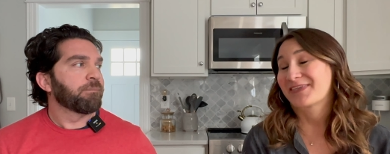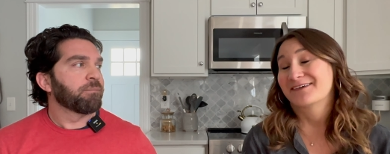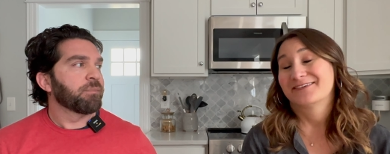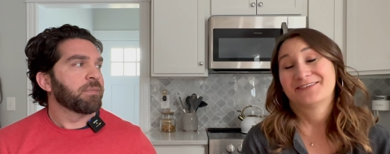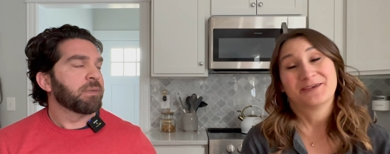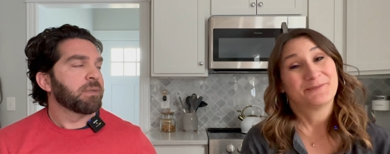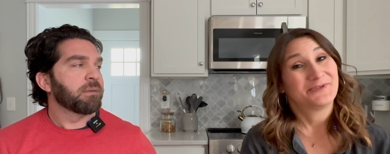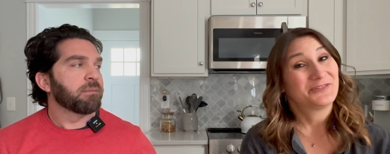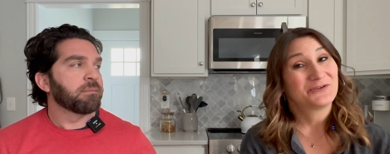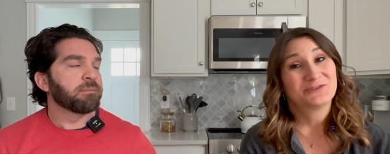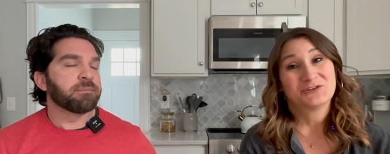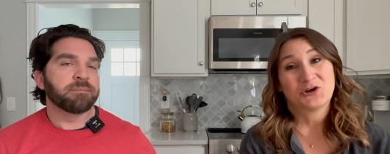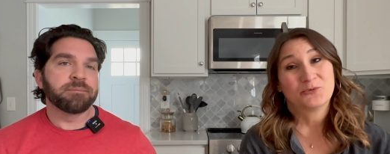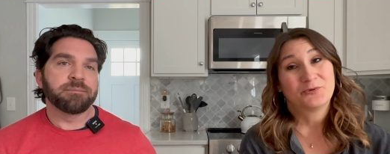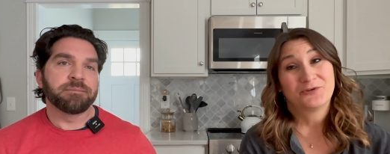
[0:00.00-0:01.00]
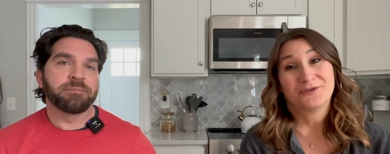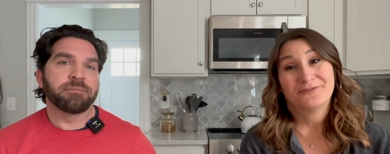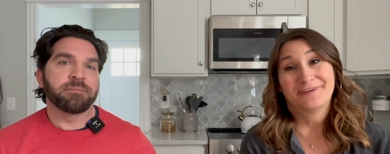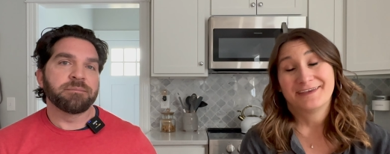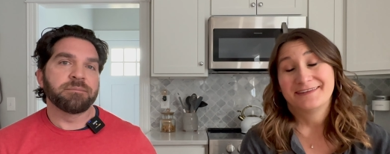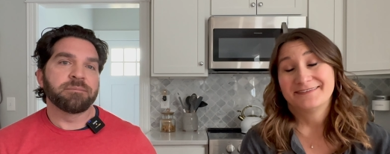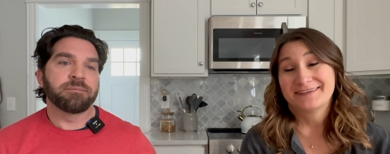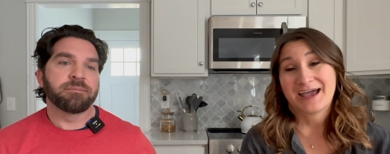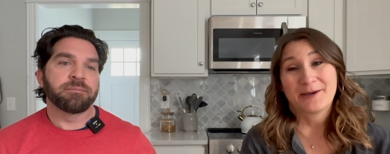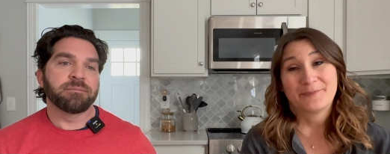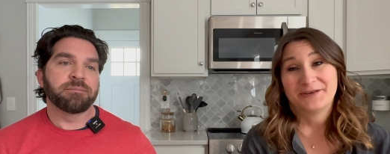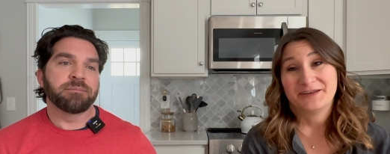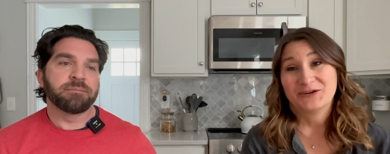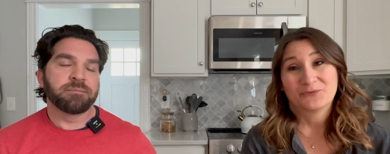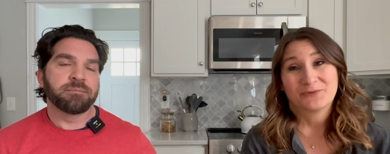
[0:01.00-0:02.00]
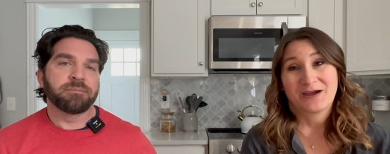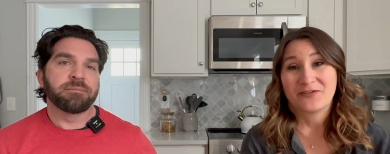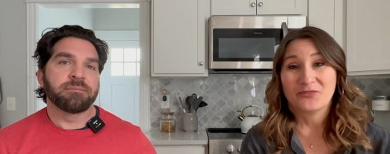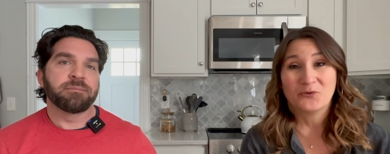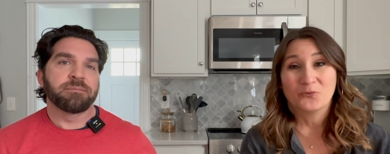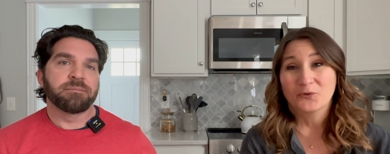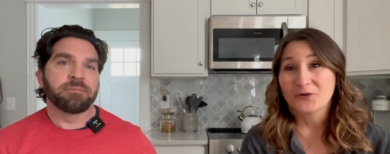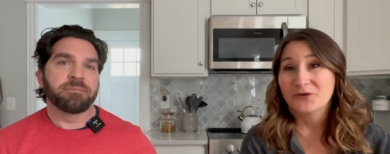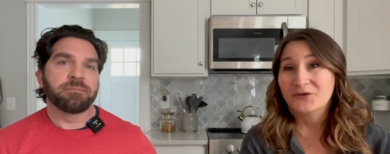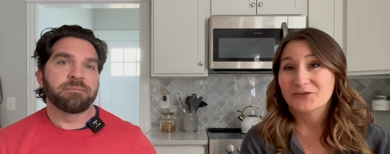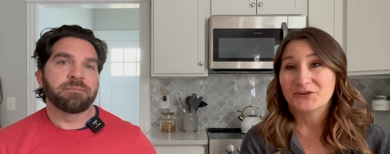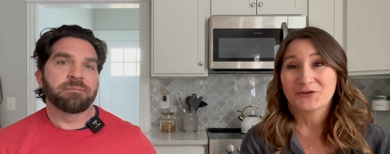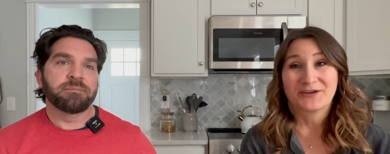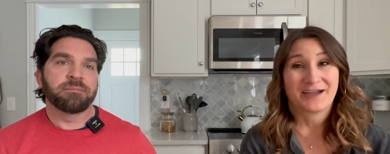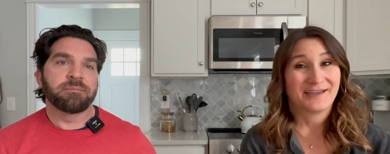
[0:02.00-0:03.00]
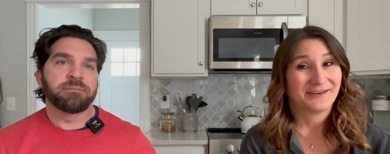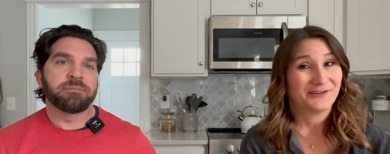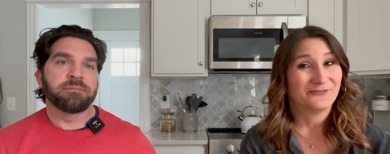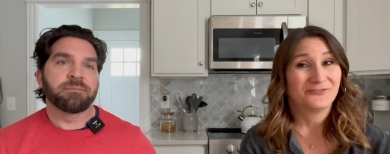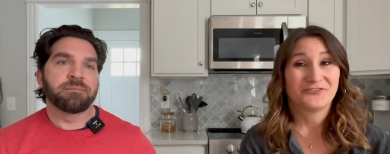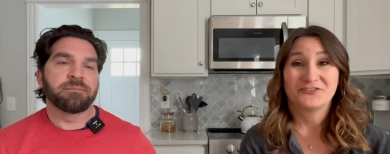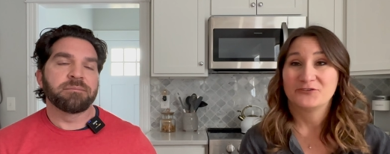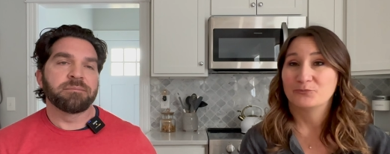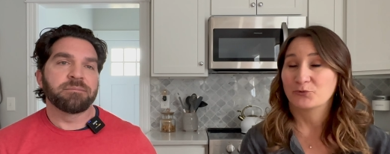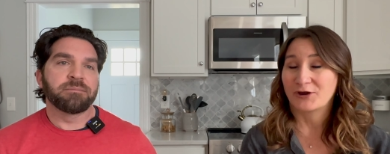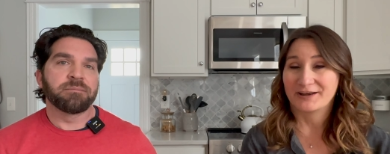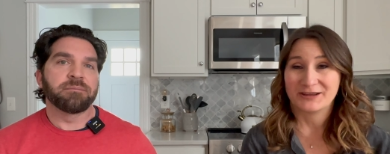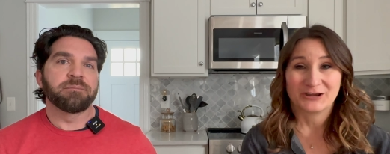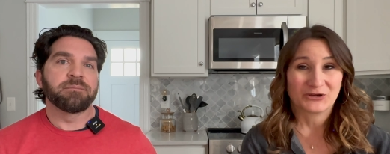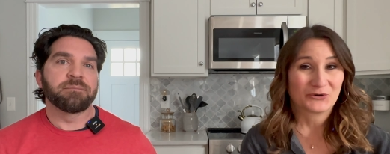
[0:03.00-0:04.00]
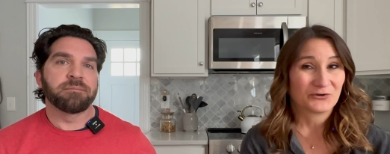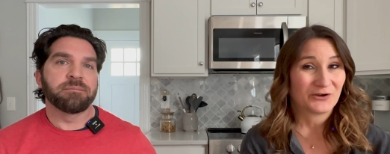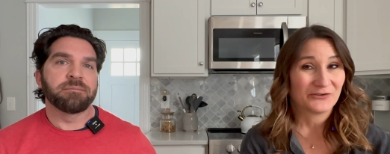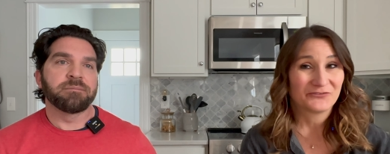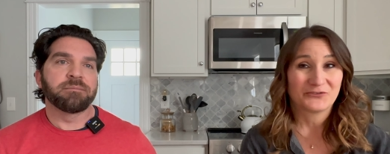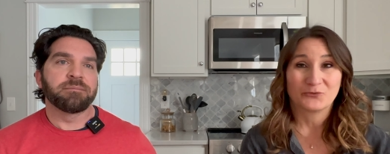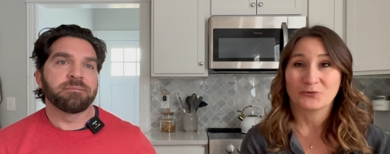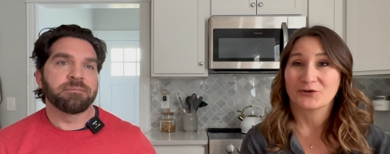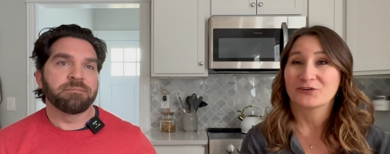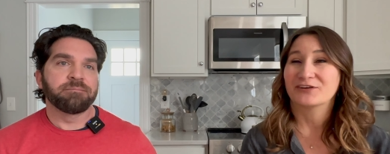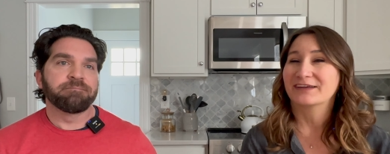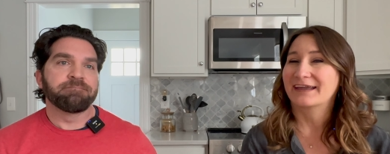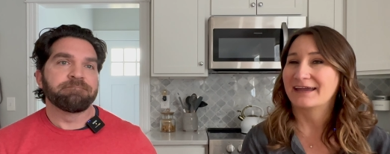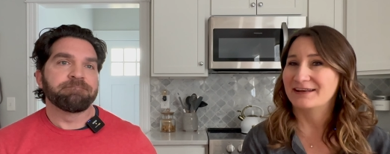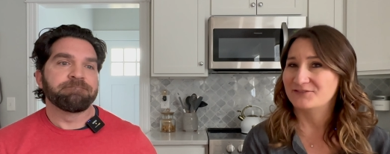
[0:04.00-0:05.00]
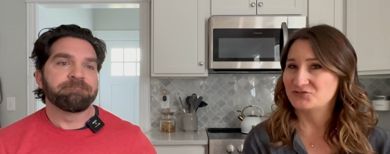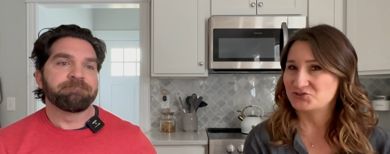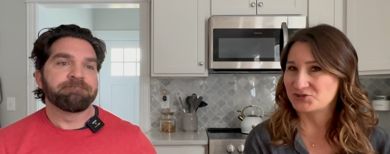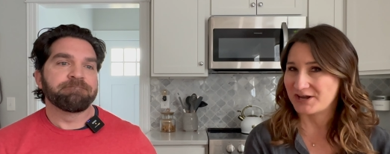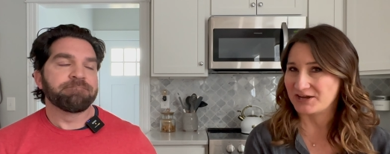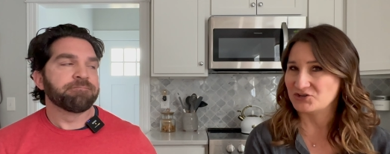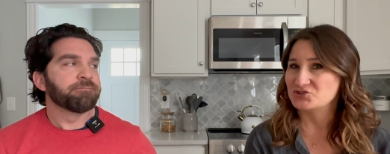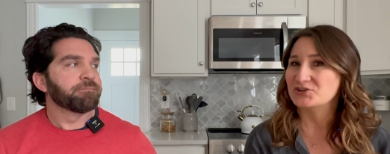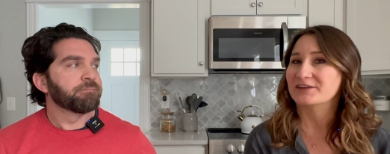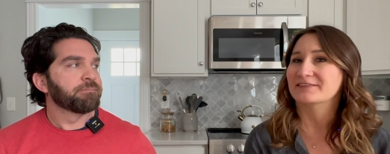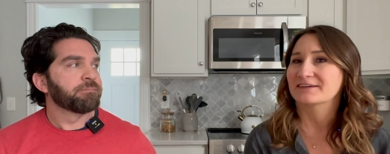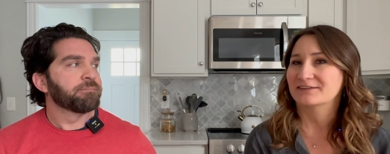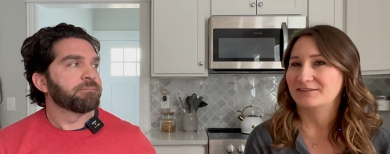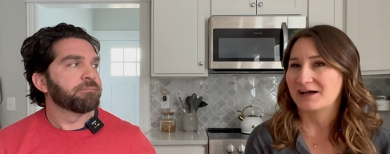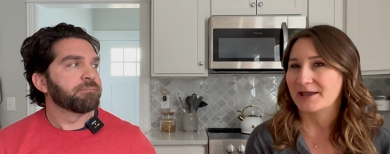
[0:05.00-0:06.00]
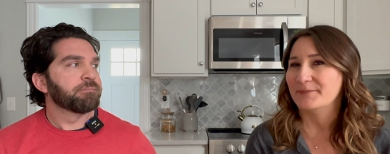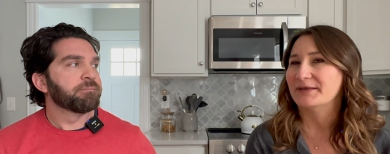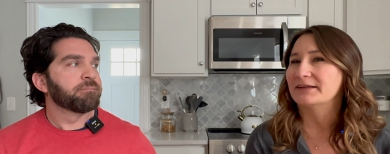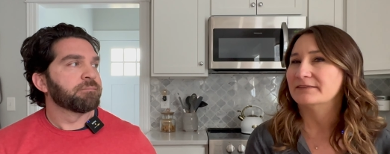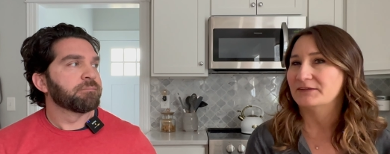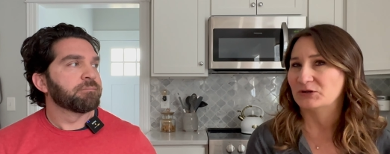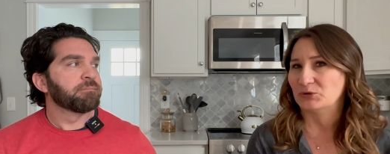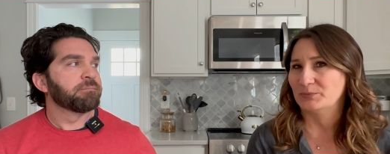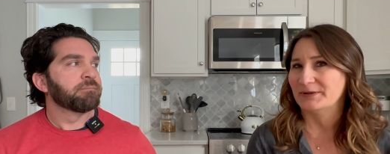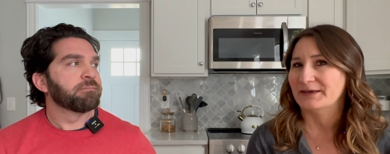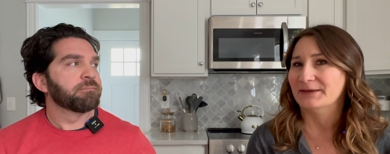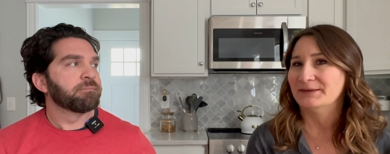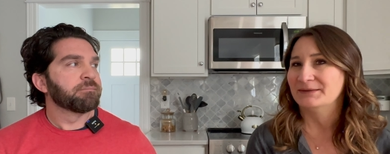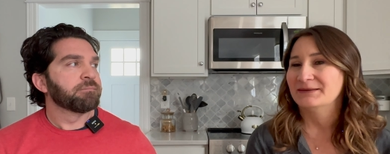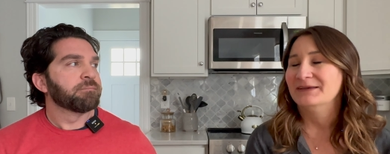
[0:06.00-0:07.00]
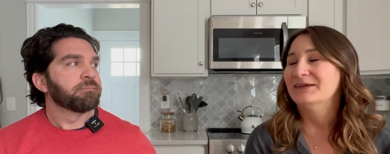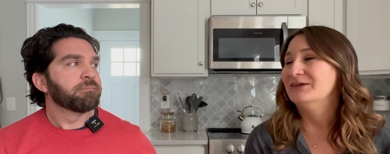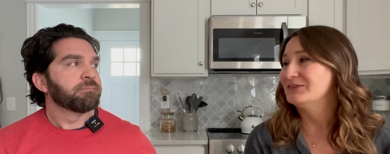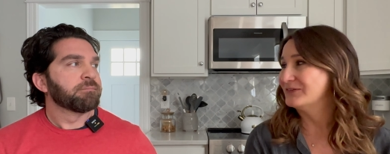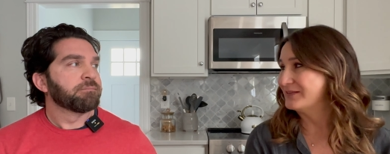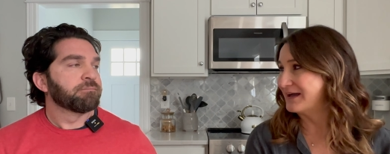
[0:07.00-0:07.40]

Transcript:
Speaker 1: Some of the global events happening around the world are kind of spreading across the world and kind of changing the climate a little bit. So